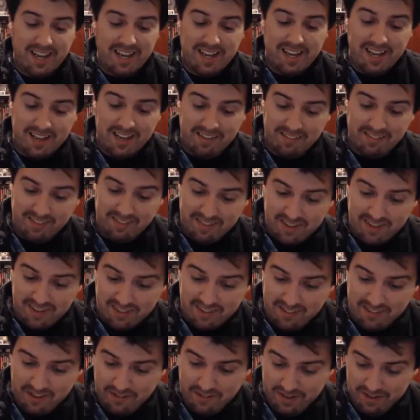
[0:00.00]
in this
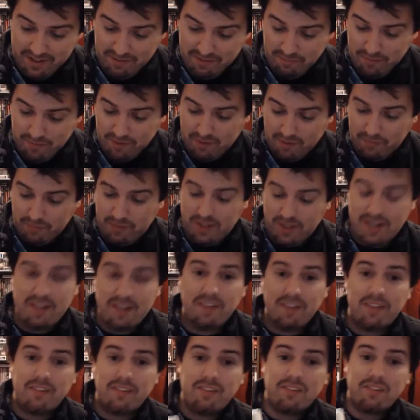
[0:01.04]
series was
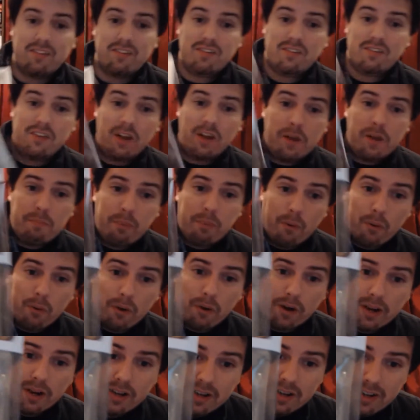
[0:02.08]
obviously
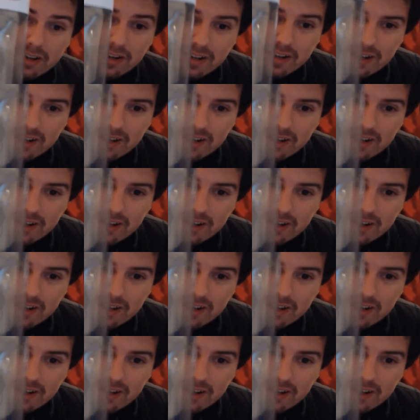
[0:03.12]
Cyborg,